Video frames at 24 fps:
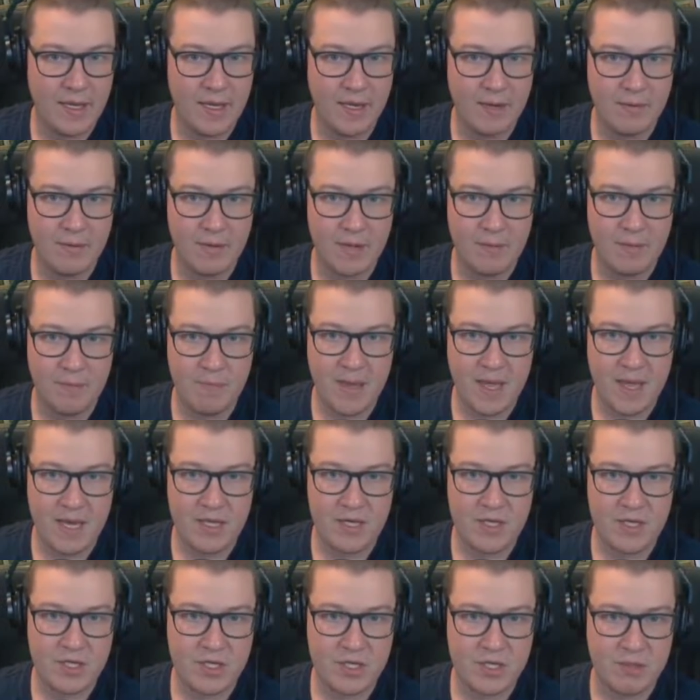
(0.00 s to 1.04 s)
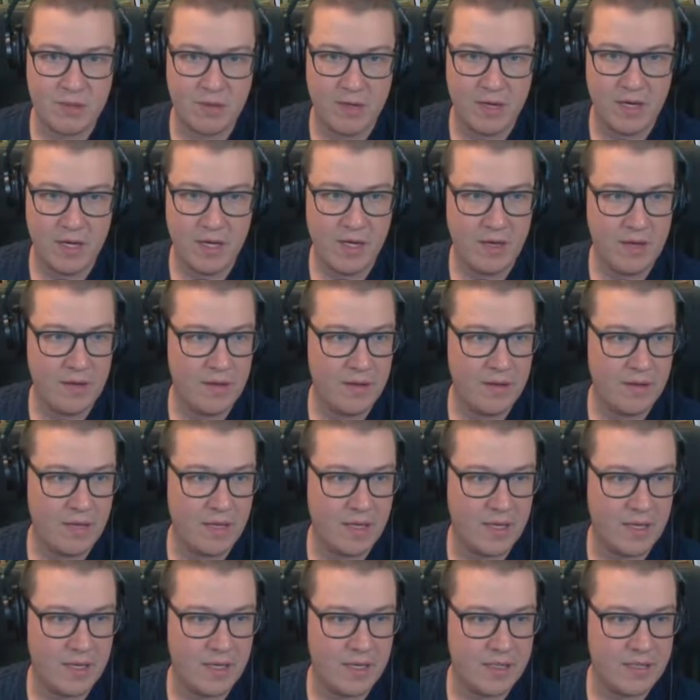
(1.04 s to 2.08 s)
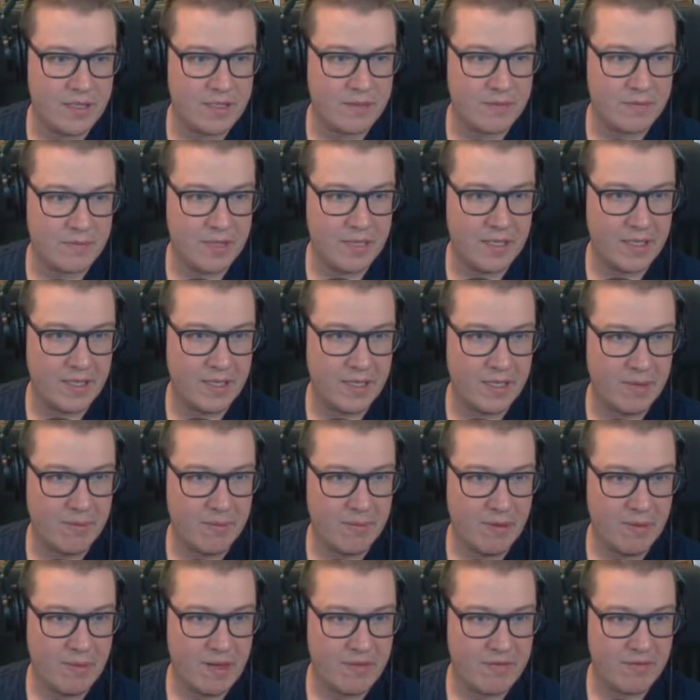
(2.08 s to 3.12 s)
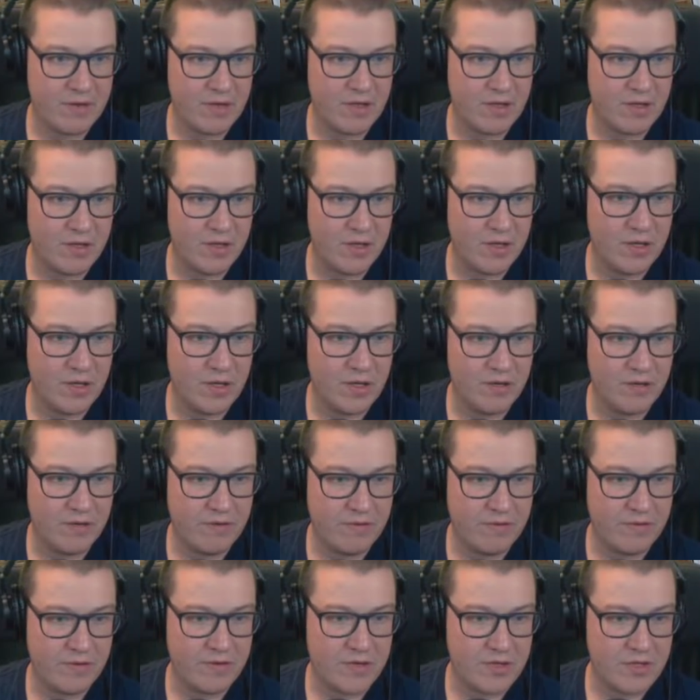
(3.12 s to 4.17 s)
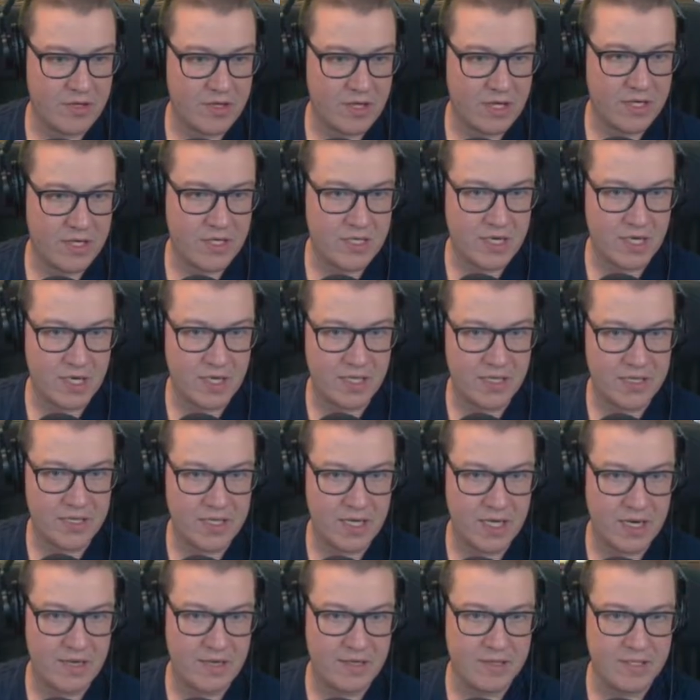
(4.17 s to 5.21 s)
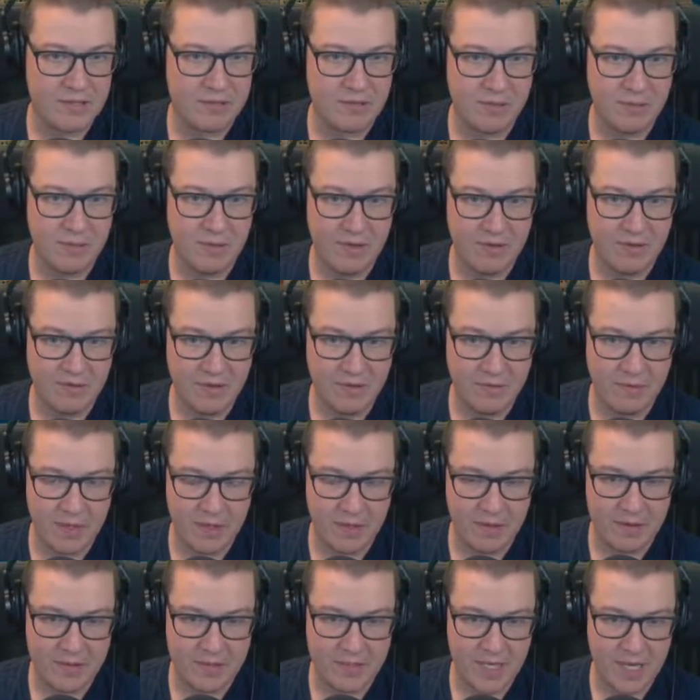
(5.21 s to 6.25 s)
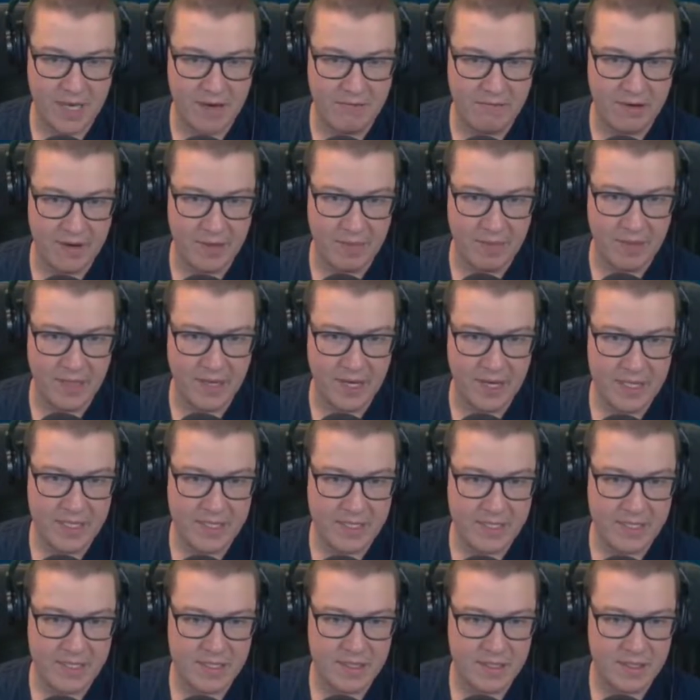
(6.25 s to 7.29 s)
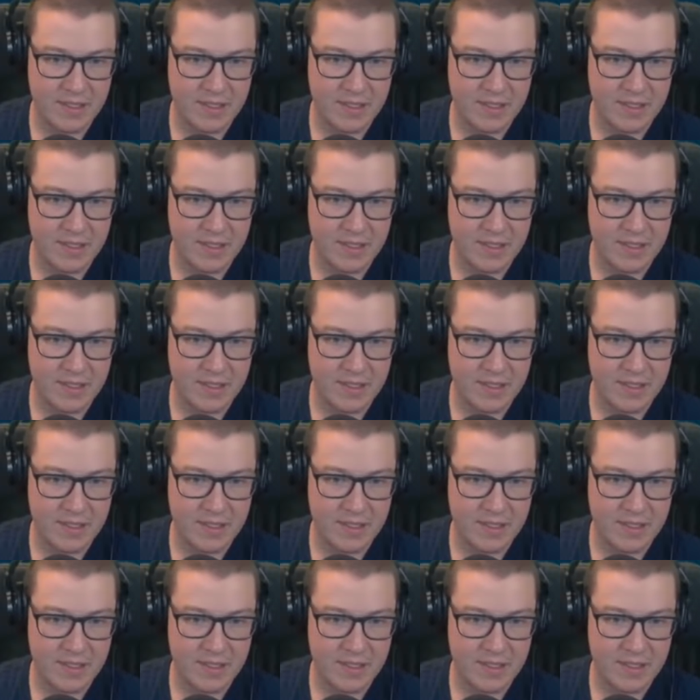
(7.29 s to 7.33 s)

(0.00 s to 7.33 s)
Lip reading: with a bench. Why not? And we probably haven't got enough trash cans there, so we'll put a few of those down around the place